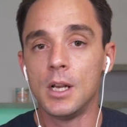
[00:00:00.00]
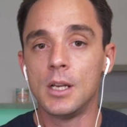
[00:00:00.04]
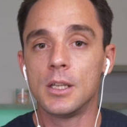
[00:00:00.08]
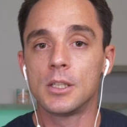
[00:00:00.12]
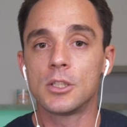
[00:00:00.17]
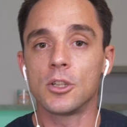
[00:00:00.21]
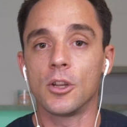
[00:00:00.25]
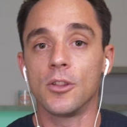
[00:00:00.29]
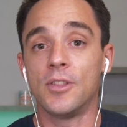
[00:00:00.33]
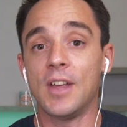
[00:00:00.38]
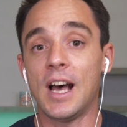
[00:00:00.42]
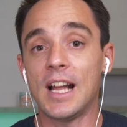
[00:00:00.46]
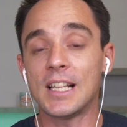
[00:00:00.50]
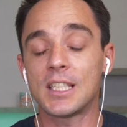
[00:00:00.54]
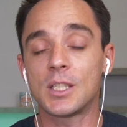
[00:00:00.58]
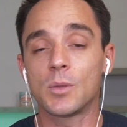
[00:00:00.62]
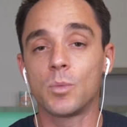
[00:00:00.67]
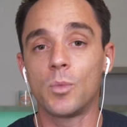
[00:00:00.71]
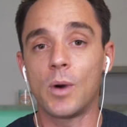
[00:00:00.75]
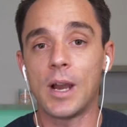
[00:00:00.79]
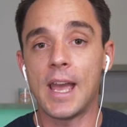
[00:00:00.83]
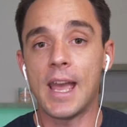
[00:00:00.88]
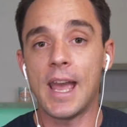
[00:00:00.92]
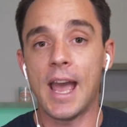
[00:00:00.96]
So that's
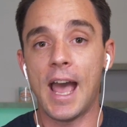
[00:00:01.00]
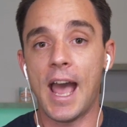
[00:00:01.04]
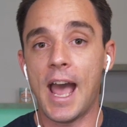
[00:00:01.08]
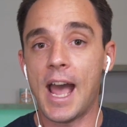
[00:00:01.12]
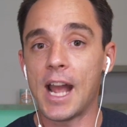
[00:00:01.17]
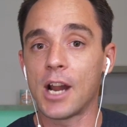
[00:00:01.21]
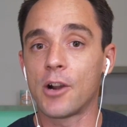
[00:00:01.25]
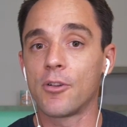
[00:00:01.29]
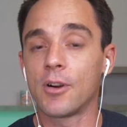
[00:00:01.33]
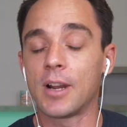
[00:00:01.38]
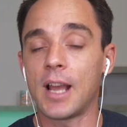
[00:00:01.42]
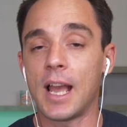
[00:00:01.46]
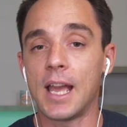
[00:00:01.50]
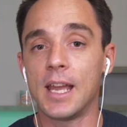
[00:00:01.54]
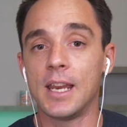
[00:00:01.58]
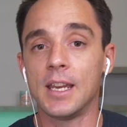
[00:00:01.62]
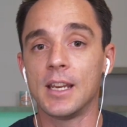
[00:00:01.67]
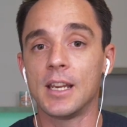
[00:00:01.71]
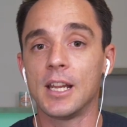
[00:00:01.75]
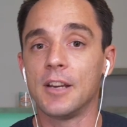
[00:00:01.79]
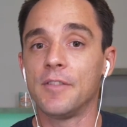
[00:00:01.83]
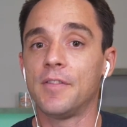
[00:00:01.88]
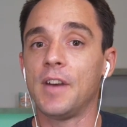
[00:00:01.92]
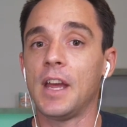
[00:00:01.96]
where
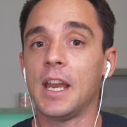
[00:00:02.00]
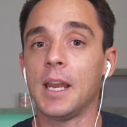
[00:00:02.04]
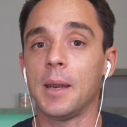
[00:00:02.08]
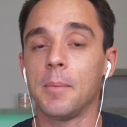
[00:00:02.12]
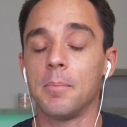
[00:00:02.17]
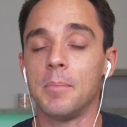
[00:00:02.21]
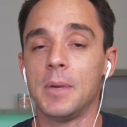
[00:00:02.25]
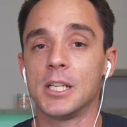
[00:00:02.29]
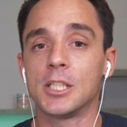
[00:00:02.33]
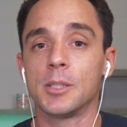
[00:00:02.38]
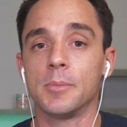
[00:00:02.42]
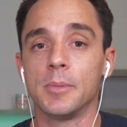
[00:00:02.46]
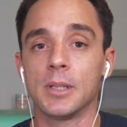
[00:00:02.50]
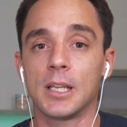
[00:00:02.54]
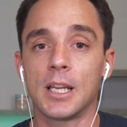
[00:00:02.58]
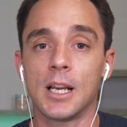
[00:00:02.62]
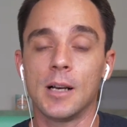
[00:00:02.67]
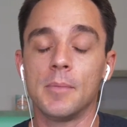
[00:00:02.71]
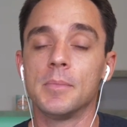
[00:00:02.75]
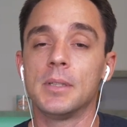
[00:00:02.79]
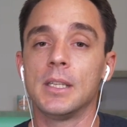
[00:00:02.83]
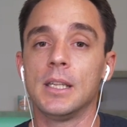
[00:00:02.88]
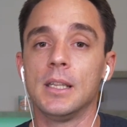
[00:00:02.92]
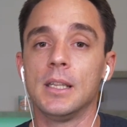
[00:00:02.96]
aggregated event measurement
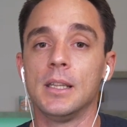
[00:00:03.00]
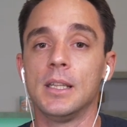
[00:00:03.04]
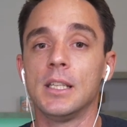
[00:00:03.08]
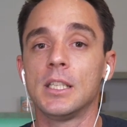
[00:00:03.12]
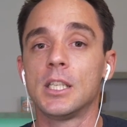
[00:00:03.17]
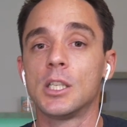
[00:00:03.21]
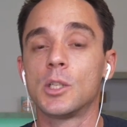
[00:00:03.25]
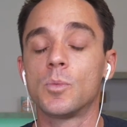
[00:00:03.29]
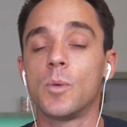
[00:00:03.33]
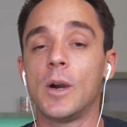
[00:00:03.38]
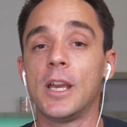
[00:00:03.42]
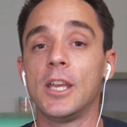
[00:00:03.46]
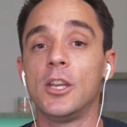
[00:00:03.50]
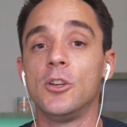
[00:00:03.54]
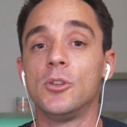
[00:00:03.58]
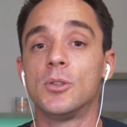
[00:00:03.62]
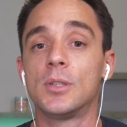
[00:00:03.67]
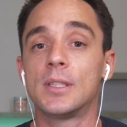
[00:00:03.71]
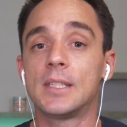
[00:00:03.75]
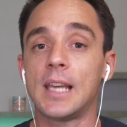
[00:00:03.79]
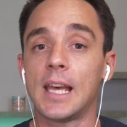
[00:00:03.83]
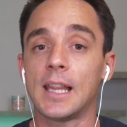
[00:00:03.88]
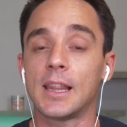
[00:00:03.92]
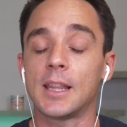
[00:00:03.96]
comes in. This is where you
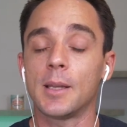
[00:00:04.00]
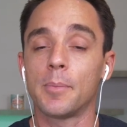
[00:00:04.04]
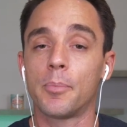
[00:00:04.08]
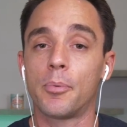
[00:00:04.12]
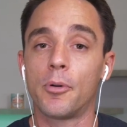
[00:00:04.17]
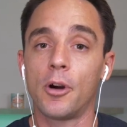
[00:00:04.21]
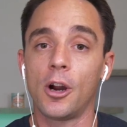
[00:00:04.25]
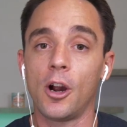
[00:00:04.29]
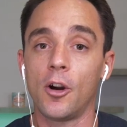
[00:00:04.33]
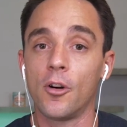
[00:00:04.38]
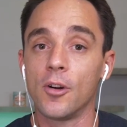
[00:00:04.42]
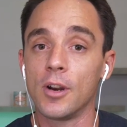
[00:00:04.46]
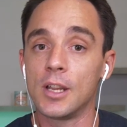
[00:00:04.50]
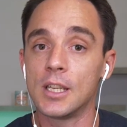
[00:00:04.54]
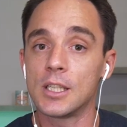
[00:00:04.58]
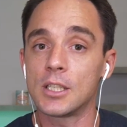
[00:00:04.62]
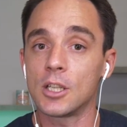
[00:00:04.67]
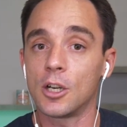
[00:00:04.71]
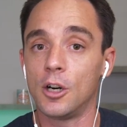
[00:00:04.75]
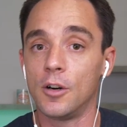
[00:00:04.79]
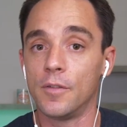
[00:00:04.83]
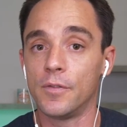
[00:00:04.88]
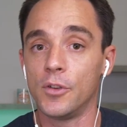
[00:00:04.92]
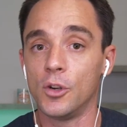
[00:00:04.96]
set the priorities
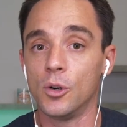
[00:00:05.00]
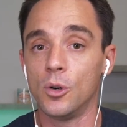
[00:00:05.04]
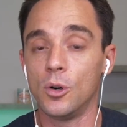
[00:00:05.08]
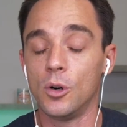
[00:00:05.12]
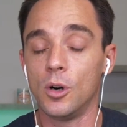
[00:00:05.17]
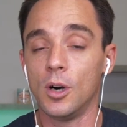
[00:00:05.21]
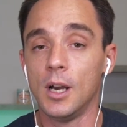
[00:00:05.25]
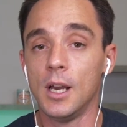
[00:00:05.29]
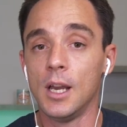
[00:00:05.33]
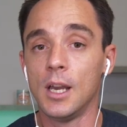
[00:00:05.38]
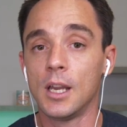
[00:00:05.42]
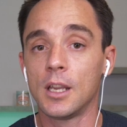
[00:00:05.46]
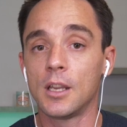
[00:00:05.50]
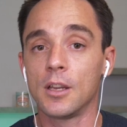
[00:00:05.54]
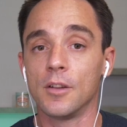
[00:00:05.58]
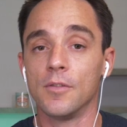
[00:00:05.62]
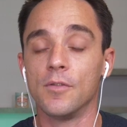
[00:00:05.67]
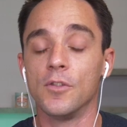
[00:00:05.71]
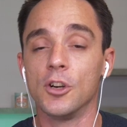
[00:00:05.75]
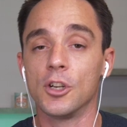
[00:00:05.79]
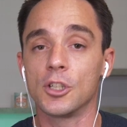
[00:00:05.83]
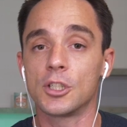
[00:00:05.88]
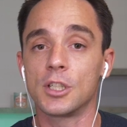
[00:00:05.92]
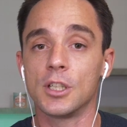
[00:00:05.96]
of your
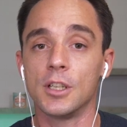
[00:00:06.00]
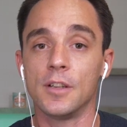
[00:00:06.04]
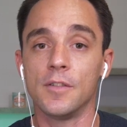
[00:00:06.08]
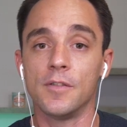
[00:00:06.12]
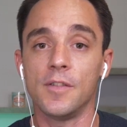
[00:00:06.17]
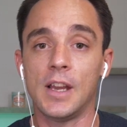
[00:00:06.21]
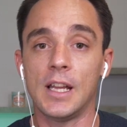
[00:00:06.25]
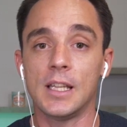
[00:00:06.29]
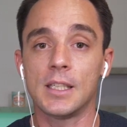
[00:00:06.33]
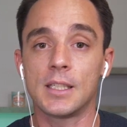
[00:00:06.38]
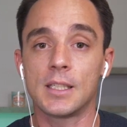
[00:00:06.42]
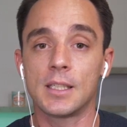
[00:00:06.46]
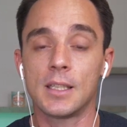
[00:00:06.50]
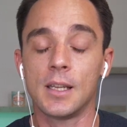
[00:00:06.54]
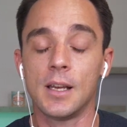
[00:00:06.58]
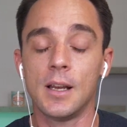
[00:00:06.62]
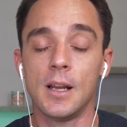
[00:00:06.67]
conversion events.